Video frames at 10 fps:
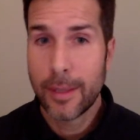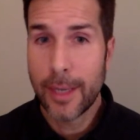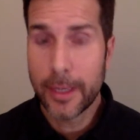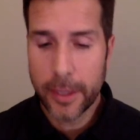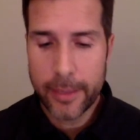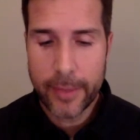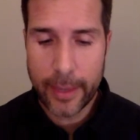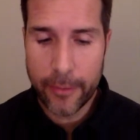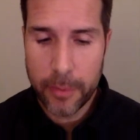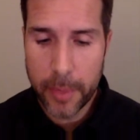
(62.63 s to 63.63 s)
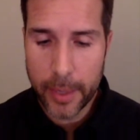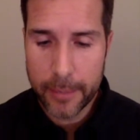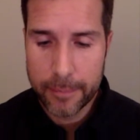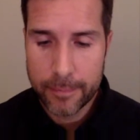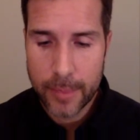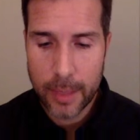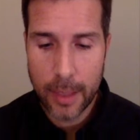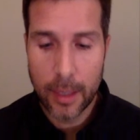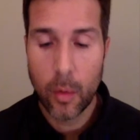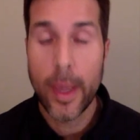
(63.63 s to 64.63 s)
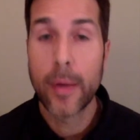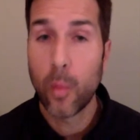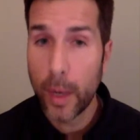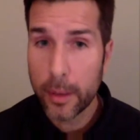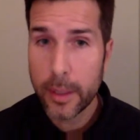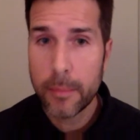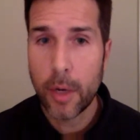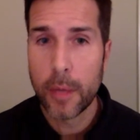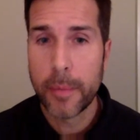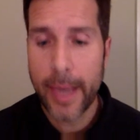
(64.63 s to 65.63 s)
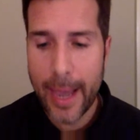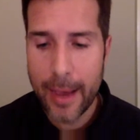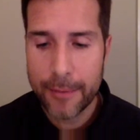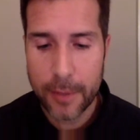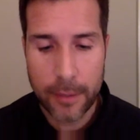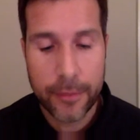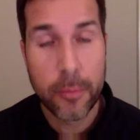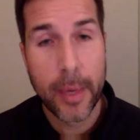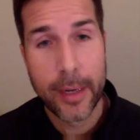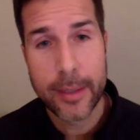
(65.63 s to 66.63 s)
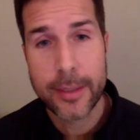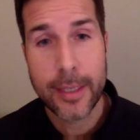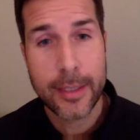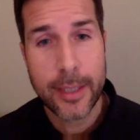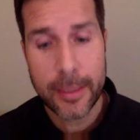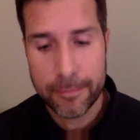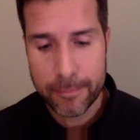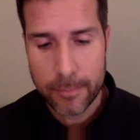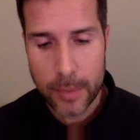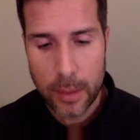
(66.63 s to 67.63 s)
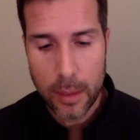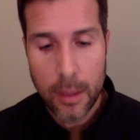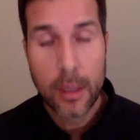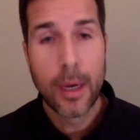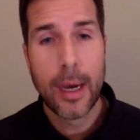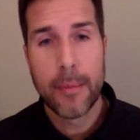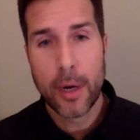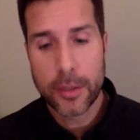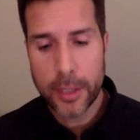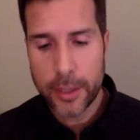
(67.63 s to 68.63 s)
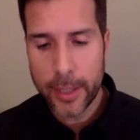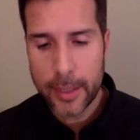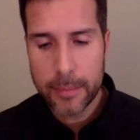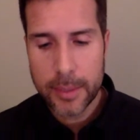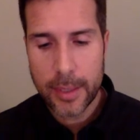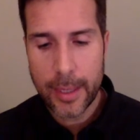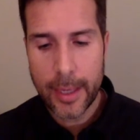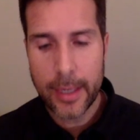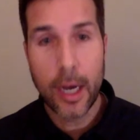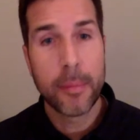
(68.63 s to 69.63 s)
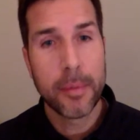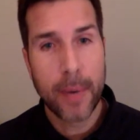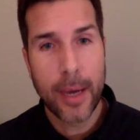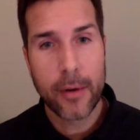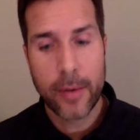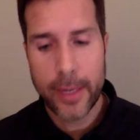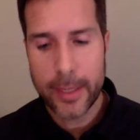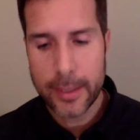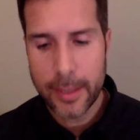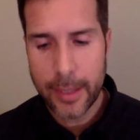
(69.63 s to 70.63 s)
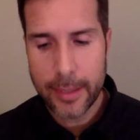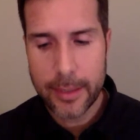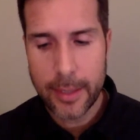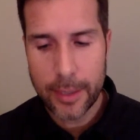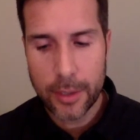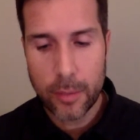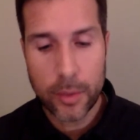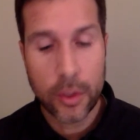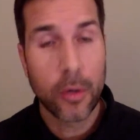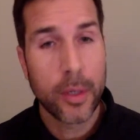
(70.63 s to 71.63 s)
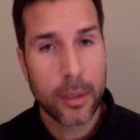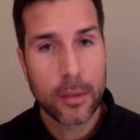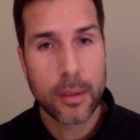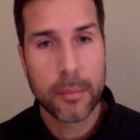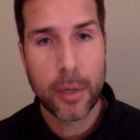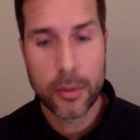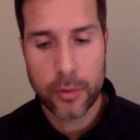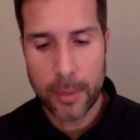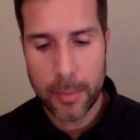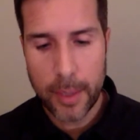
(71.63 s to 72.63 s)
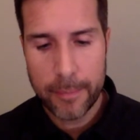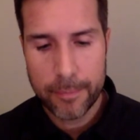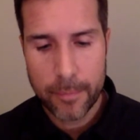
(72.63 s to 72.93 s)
Hi, good evening, everybody, uh, and welcome on behalf of Humanities Tennessee. I'm RJ Jacobs, and I'll be moderating tonight's session with Joe Hill and Paul Tremblay.